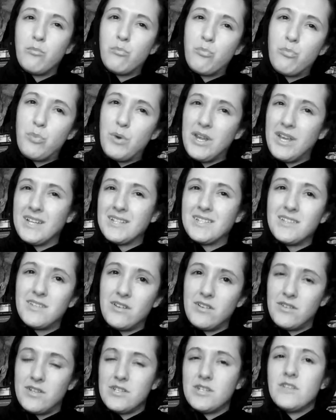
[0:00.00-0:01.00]
bring it to their
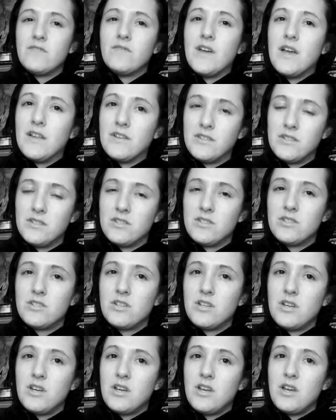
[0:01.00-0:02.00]
disadvantage,
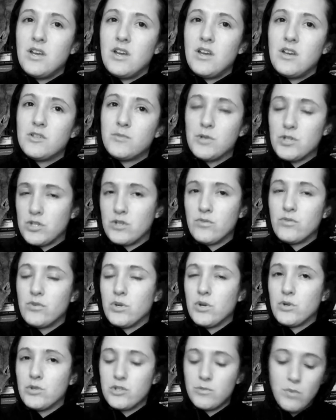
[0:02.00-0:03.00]
especially for
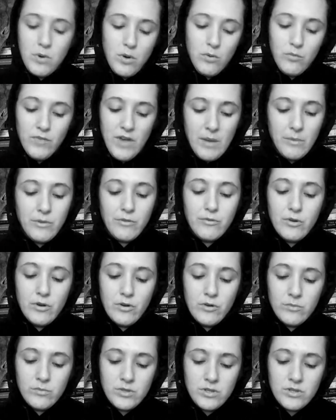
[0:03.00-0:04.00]
their small family
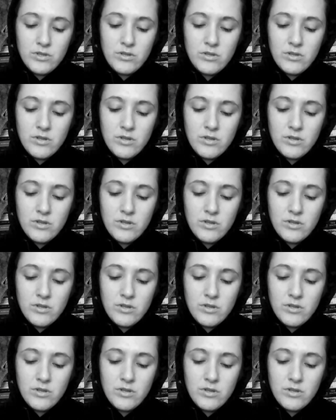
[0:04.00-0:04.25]
farms.